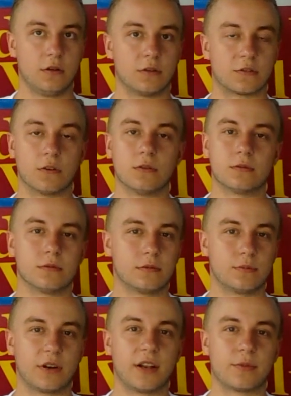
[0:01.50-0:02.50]
So,
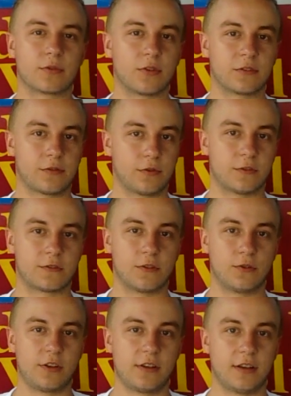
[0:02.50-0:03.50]
my name is Christopher
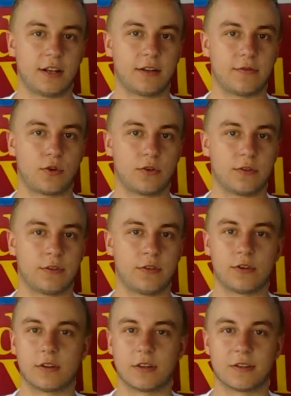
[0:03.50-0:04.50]
Desaulniers, and I
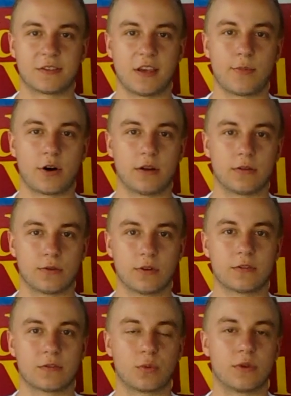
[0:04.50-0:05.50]
volunteered in La Ceiba,
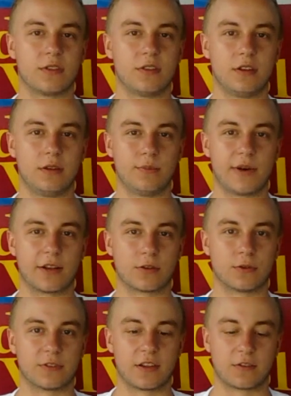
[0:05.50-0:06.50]
Honduras with the
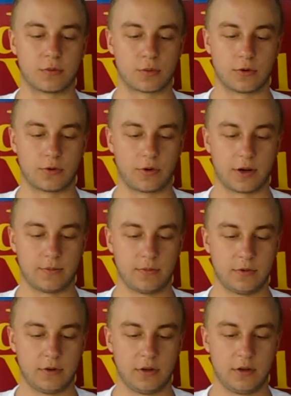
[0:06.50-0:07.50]
medical dental program
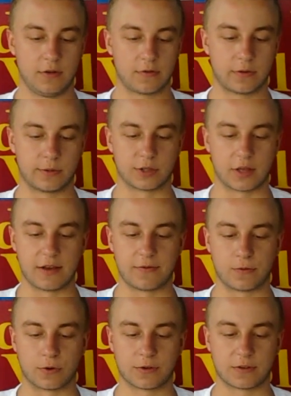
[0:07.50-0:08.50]
from July
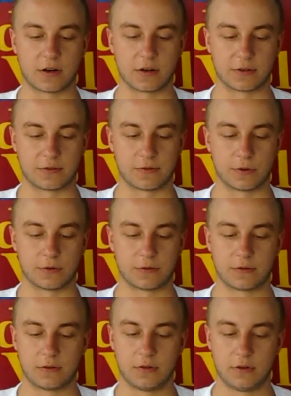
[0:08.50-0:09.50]
4th to August
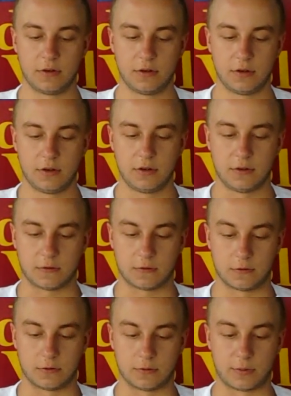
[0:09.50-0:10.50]
1st.
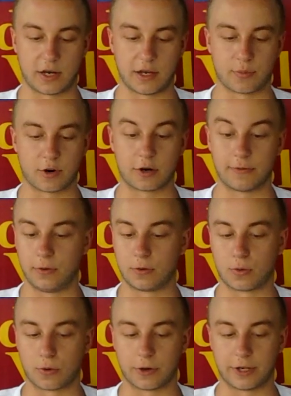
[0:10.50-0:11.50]
So my broader view
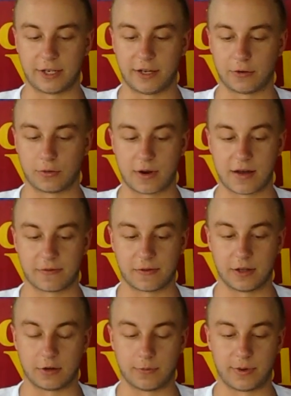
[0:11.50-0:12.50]
coordinator,
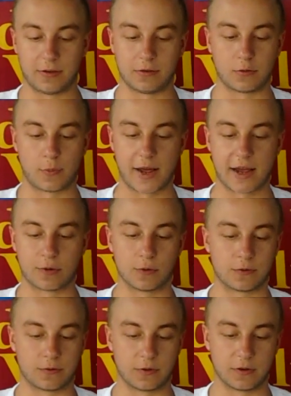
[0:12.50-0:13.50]
Raphael, bent over
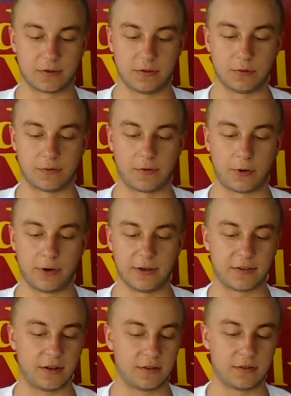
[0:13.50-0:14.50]
backwards for us. He was very
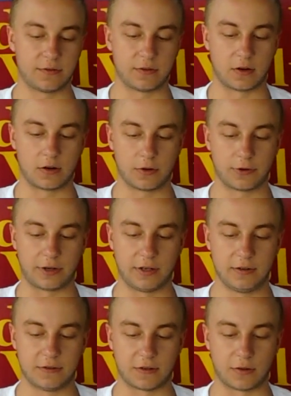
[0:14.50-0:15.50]
attentive to all our
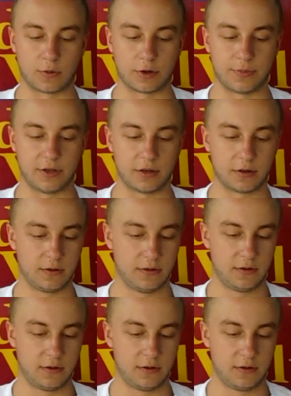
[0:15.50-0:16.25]
needs and well-being.